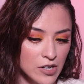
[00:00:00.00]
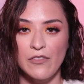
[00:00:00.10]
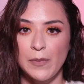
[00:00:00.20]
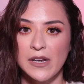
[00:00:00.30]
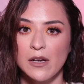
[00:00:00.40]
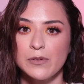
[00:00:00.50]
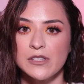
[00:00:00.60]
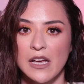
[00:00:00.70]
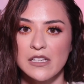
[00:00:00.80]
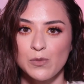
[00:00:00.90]
I've been
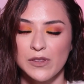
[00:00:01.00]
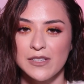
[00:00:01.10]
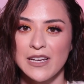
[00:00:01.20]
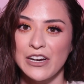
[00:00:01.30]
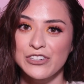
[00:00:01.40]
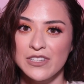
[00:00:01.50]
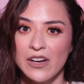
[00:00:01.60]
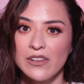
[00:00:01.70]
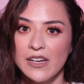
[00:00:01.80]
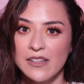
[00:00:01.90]
obsessed with this
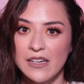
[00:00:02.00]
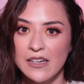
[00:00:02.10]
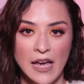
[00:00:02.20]
hairstyle lately.